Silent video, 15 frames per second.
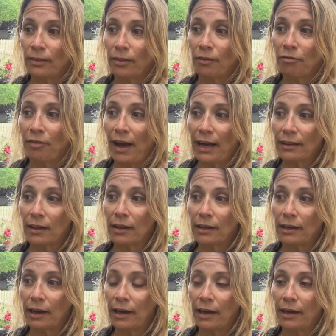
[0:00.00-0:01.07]
the fact
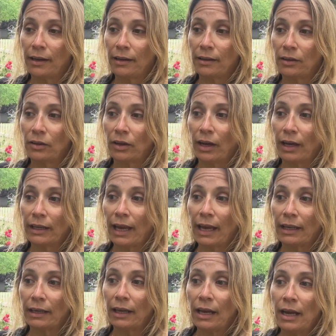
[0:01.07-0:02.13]
that,
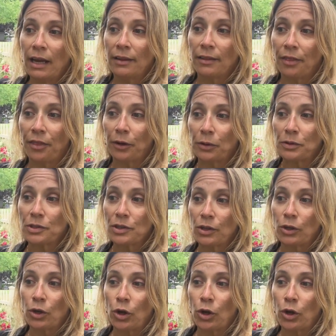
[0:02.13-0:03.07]
again, that there's